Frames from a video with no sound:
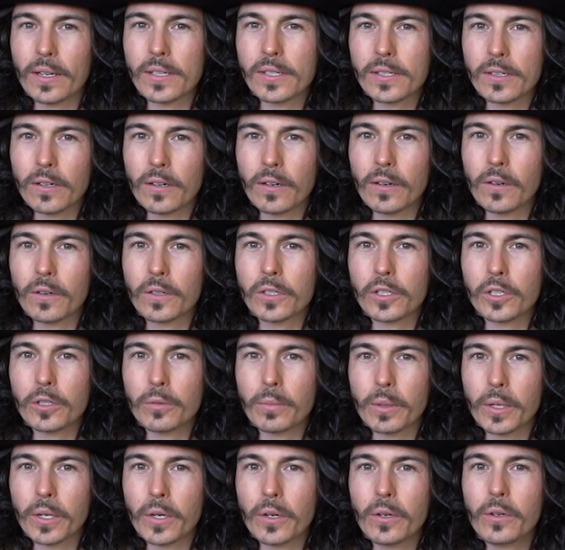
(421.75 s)
it's going to look
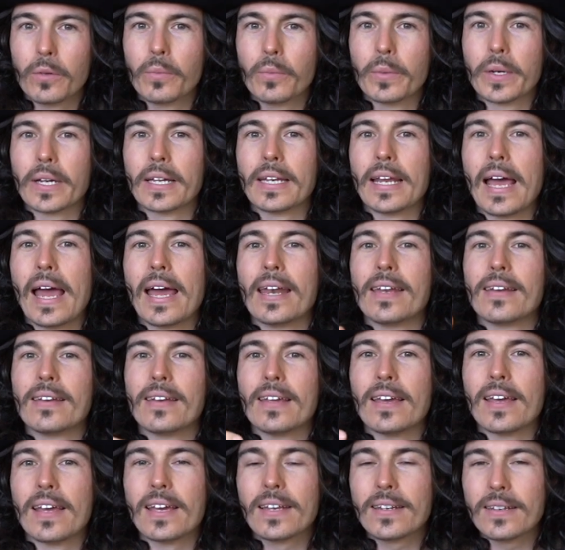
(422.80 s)
super cool and we can edit
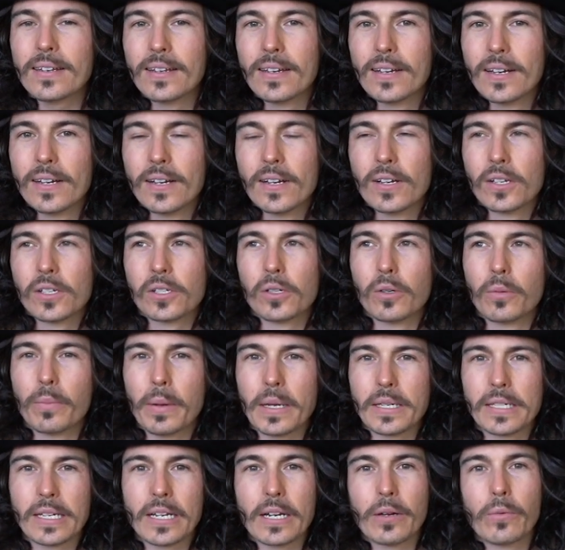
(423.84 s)
it in. So
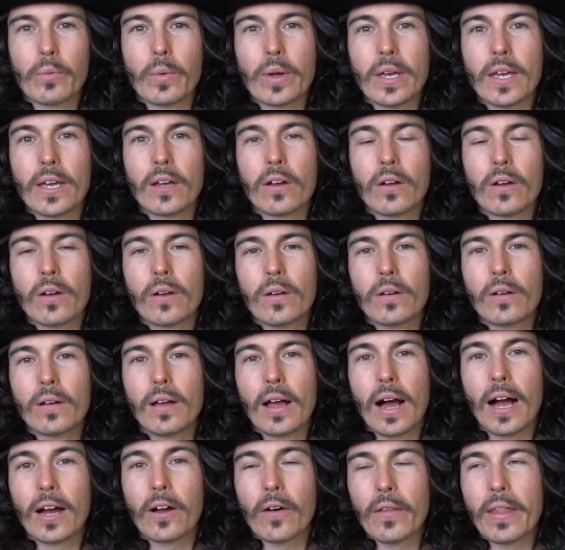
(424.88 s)
basically
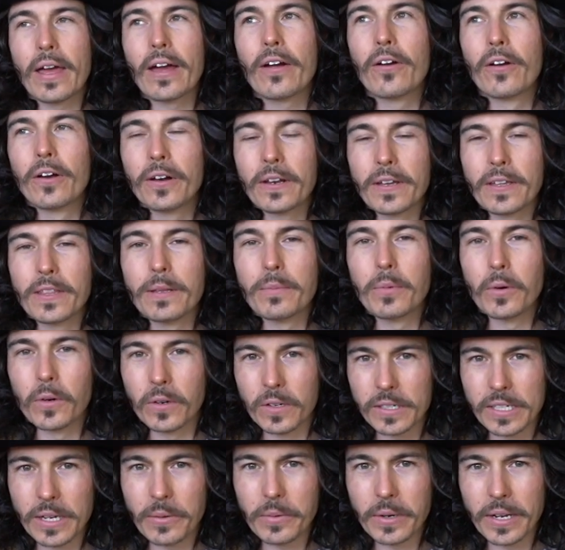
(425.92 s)
I got there early in the morning
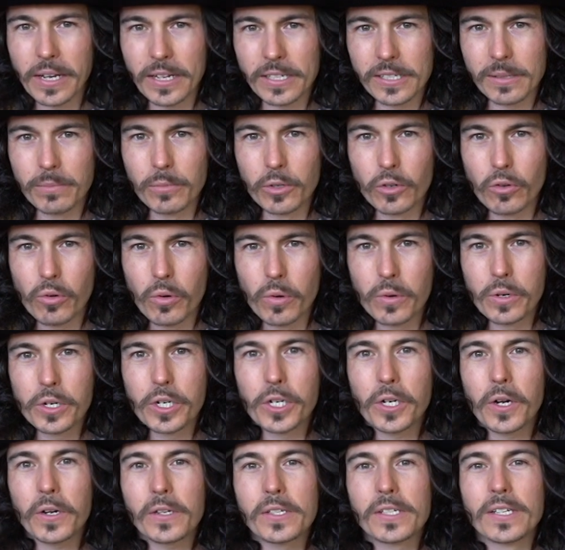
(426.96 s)
because I want to get some drone
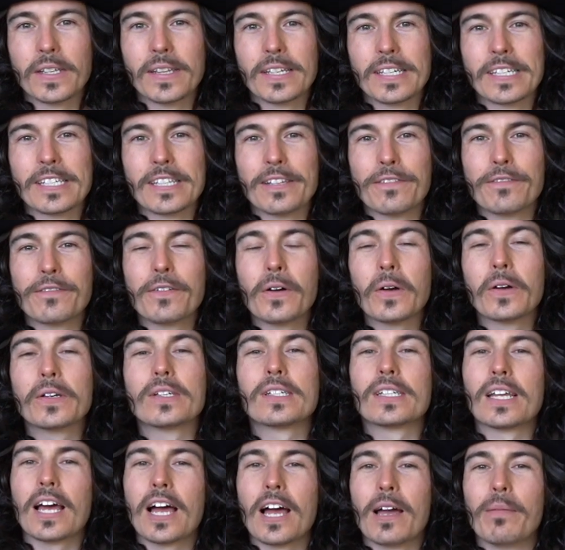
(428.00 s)
shots, and this is the
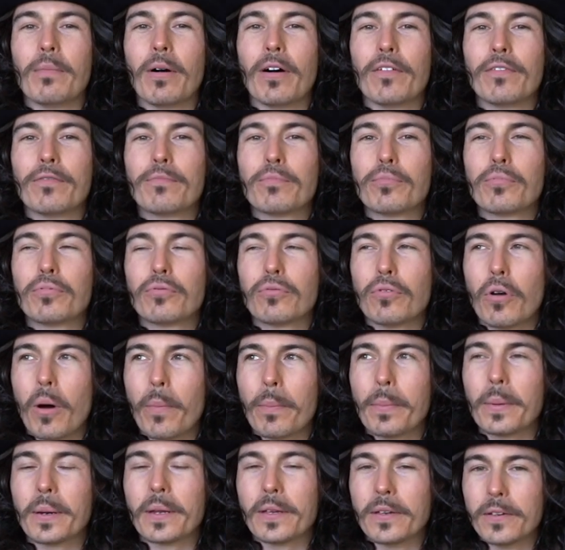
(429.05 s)
first time I've
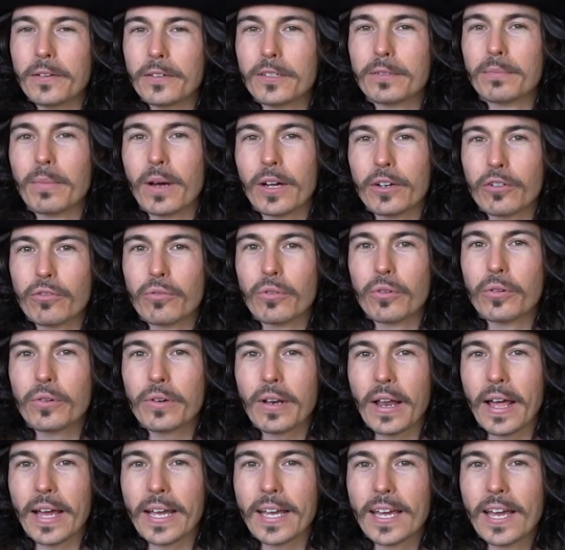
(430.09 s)
properly used my drone,
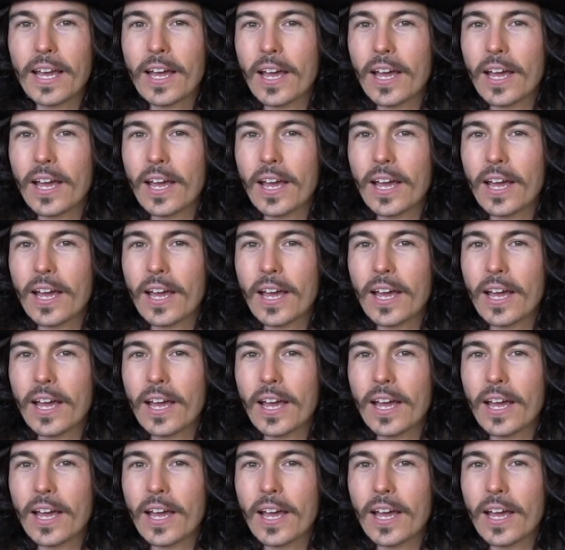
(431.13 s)
like